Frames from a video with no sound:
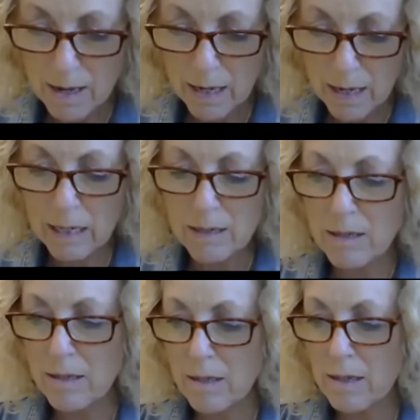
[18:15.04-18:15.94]

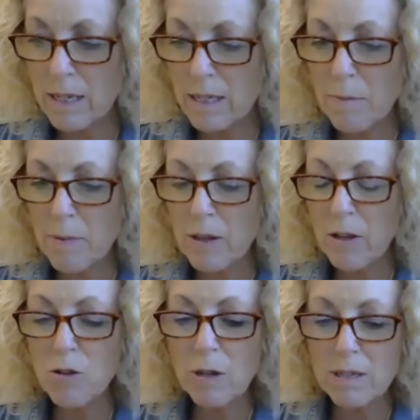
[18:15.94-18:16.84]
It's something
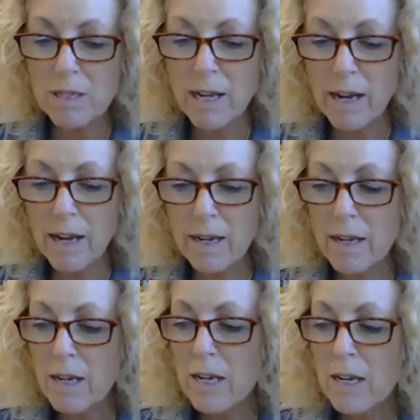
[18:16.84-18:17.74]
that you can say
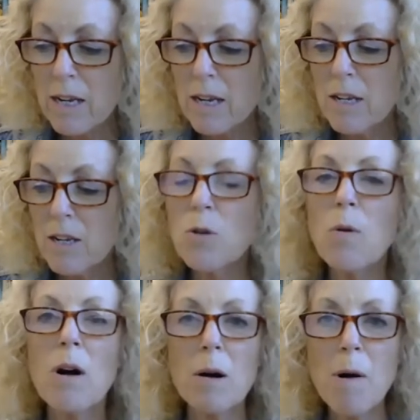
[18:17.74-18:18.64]
you
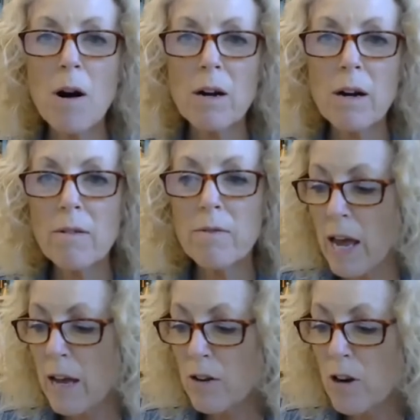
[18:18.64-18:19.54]
are a part of
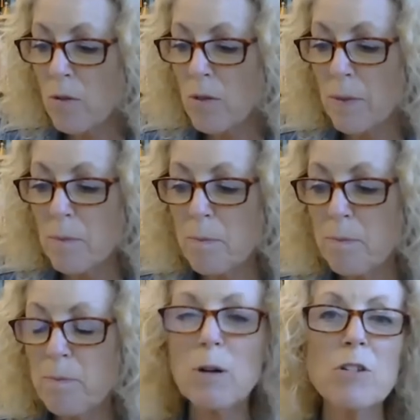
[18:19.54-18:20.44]
and know that the
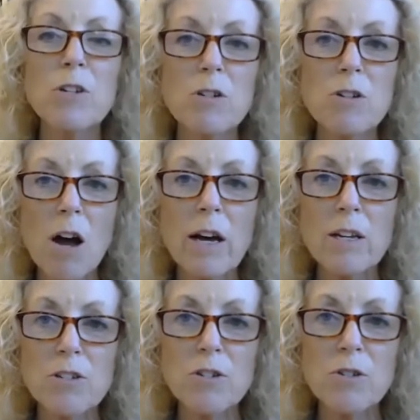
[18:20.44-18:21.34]
person you're
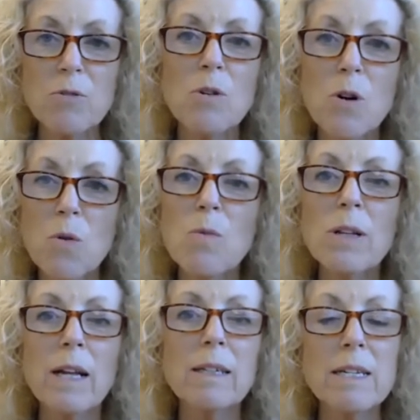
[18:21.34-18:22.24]
talking to
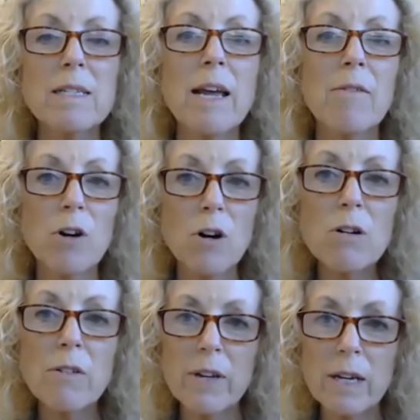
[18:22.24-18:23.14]
will at least have
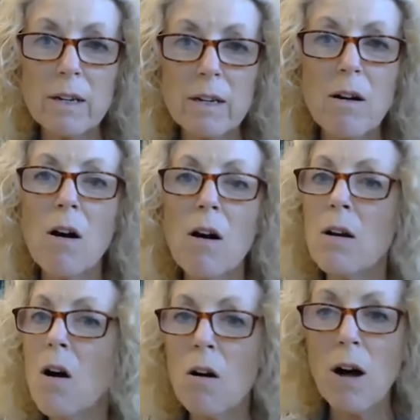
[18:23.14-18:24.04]
heard of it on
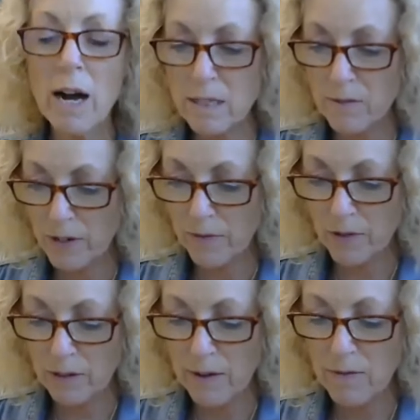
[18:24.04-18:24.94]
all kinds of
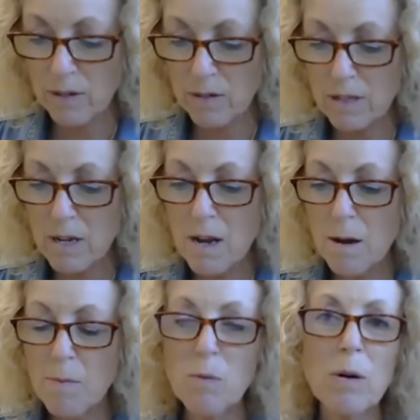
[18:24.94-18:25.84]
different levels,
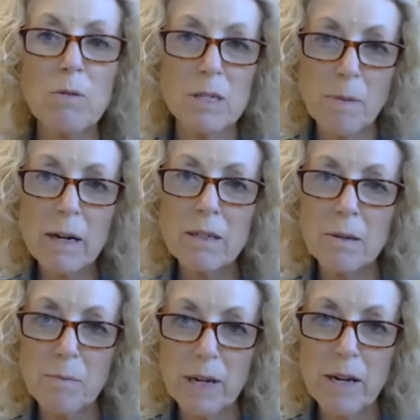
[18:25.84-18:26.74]
but will respect
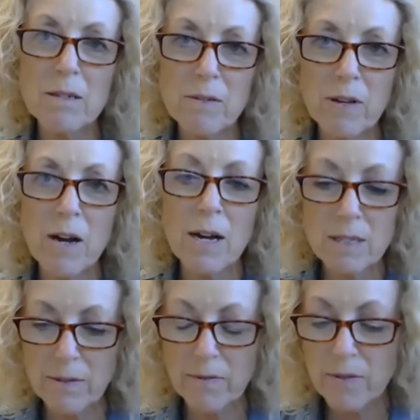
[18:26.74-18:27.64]
it because of the
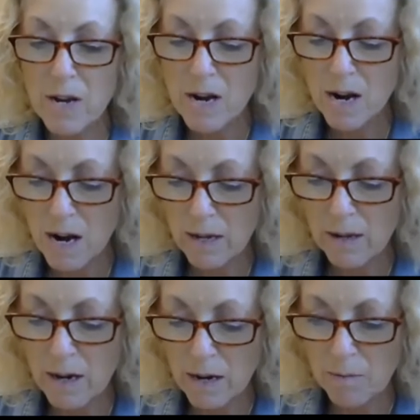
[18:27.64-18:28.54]
kinds of
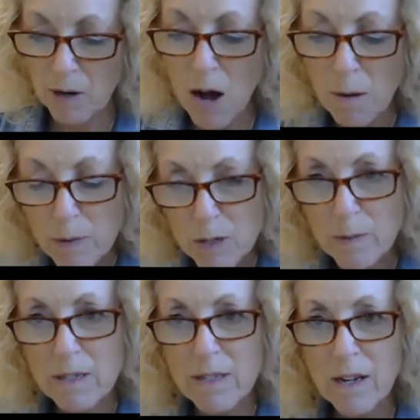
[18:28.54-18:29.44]

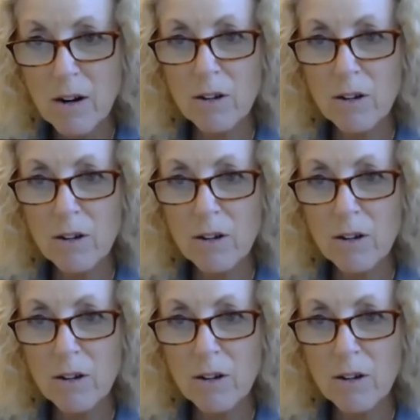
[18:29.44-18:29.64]
accomplishments that our